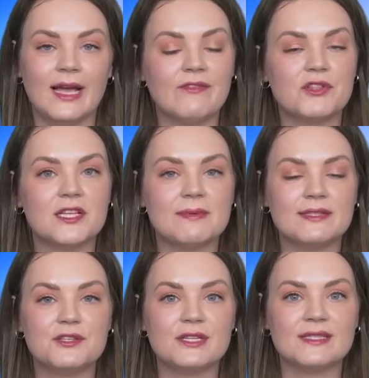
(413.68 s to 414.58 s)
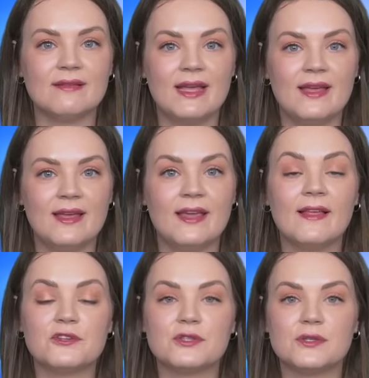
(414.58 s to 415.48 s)
After these messages,
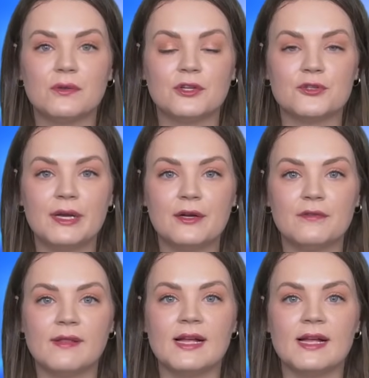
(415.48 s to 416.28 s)
Elektra Solar Trainer